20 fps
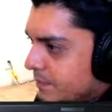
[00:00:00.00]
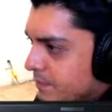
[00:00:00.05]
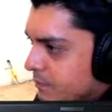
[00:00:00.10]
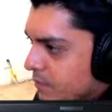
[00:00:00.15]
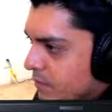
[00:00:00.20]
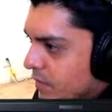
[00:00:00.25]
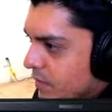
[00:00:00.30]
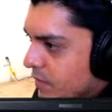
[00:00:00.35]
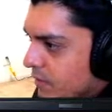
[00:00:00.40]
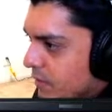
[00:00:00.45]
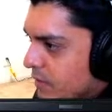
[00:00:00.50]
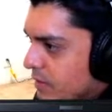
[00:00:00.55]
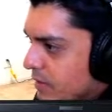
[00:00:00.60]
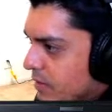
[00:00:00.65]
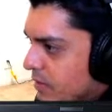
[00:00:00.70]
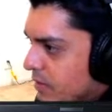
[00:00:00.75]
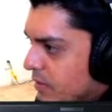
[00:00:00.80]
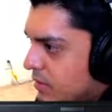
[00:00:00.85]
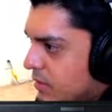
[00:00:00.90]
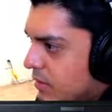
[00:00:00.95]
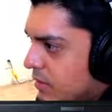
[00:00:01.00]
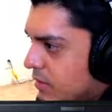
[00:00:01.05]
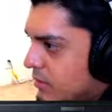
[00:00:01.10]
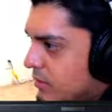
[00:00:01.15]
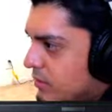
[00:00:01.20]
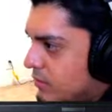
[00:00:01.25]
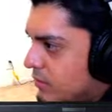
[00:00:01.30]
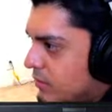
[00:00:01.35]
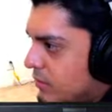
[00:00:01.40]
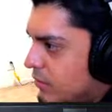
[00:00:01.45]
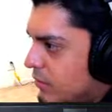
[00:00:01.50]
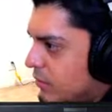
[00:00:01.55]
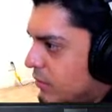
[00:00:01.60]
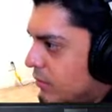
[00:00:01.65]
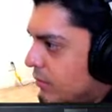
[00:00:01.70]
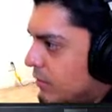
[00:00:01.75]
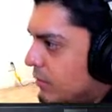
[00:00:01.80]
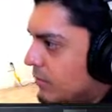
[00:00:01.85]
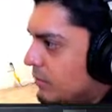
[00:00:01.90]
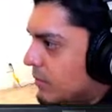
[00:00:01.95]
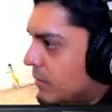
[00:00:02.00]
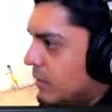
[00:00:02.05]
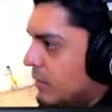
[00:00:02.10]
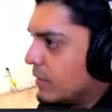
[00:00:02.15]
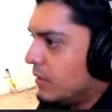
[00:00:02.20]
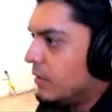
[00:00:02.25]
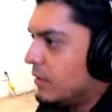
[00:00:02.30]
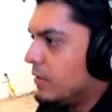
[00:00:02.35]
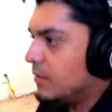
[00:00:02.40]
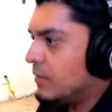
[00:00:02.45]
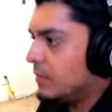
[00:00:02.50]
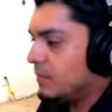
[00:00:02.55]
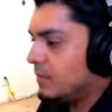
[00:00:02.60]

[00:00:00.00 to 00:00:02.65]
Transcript: we finished the shooting mechanism.